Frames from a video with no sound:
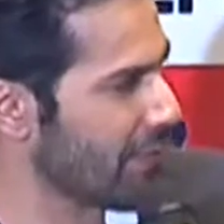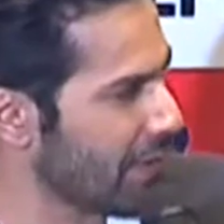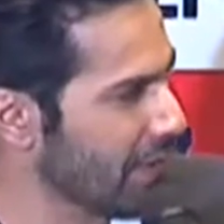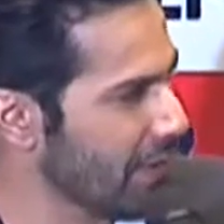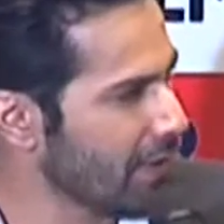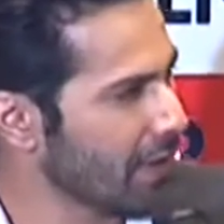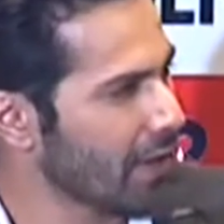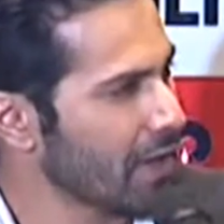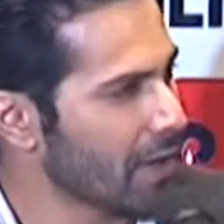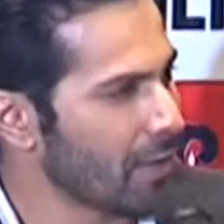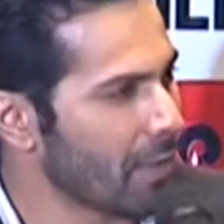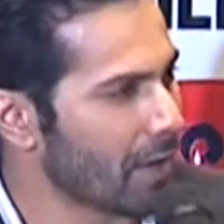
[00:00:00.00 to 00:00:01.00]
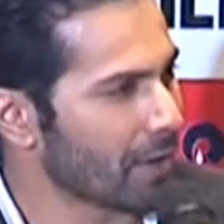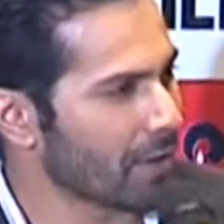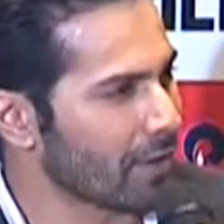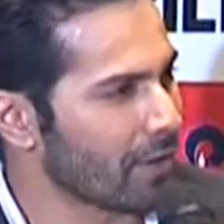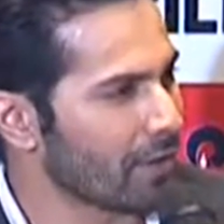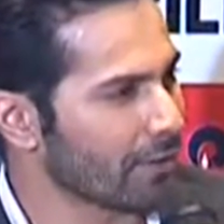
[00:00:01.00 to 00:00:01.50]
are fun, but
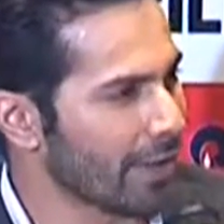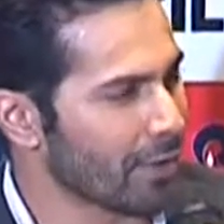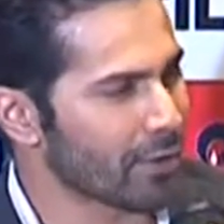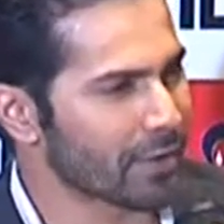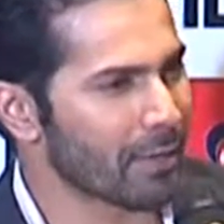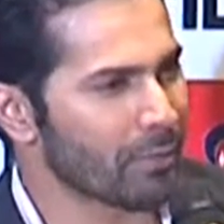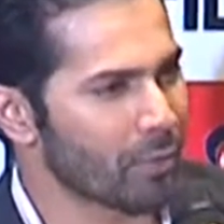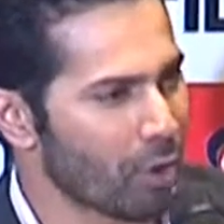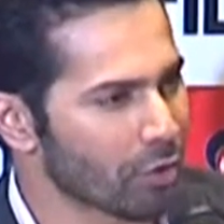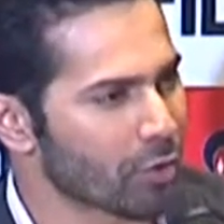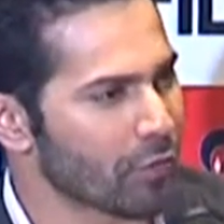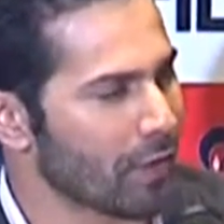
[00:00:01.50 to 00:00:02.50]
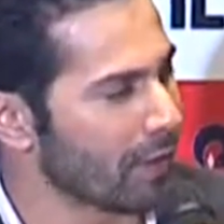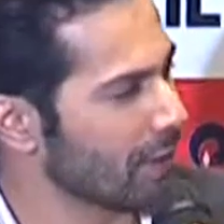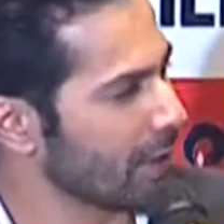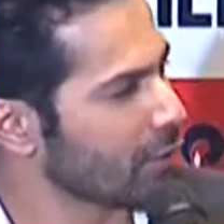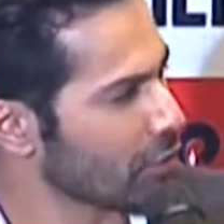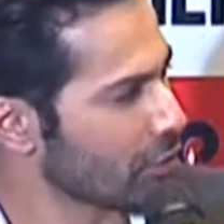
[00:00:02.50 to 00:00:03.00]
uh, there are some not so fun
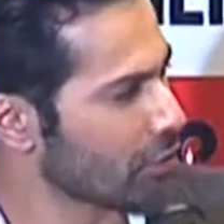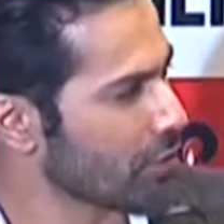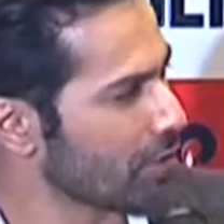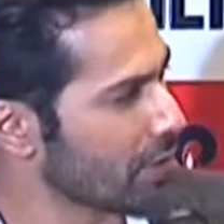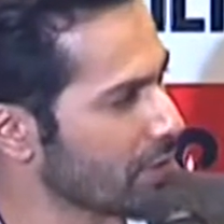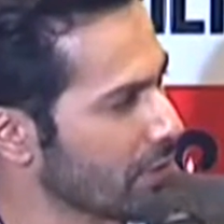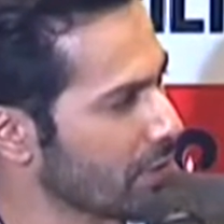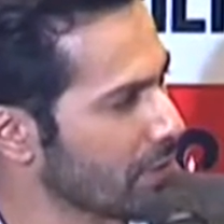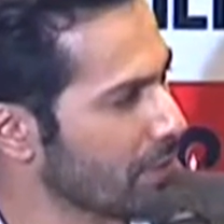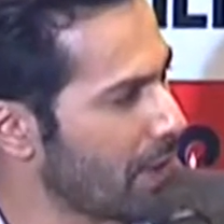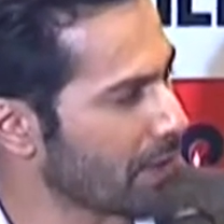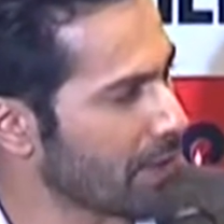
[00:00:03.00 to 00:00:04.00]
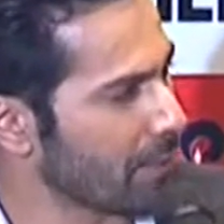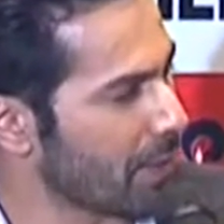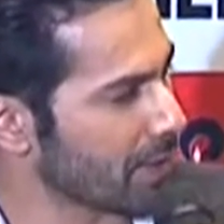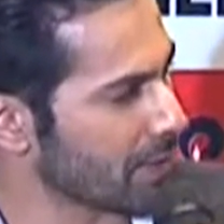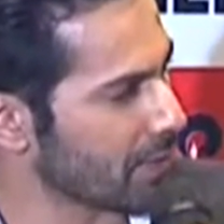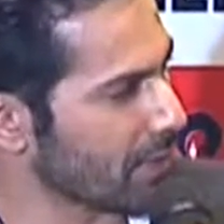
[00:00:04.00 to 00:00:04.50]
things also, so it's uh, part and
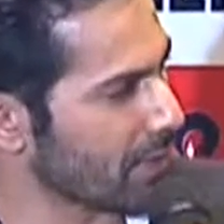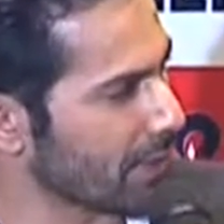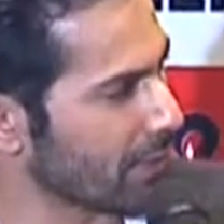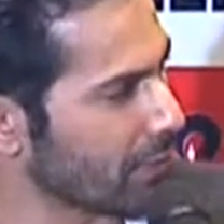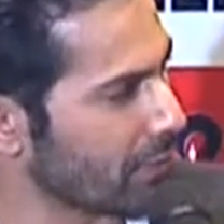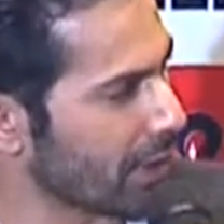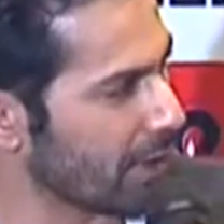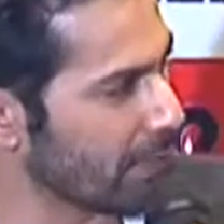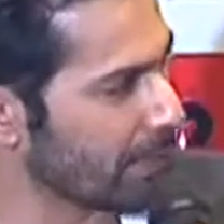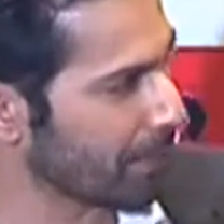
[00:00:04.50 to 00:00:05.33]
parcel, I think, of the game.